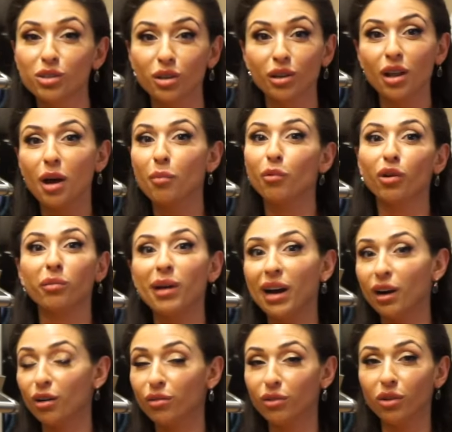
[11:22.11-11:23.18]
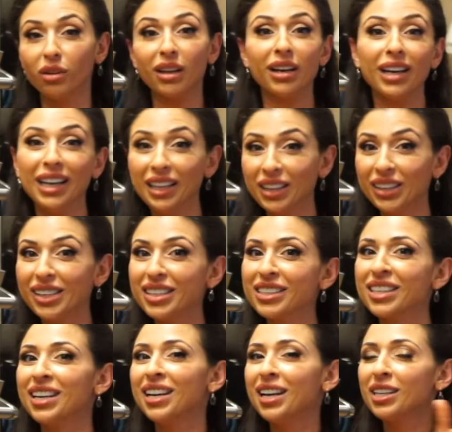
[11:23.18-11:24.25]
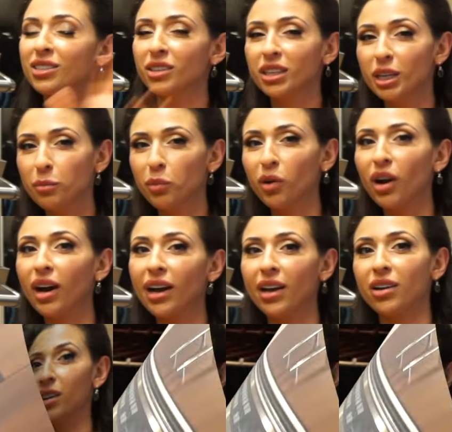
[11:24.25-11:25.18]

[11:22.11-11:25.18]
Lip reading: are a lot more powerful than others. So keep your eye on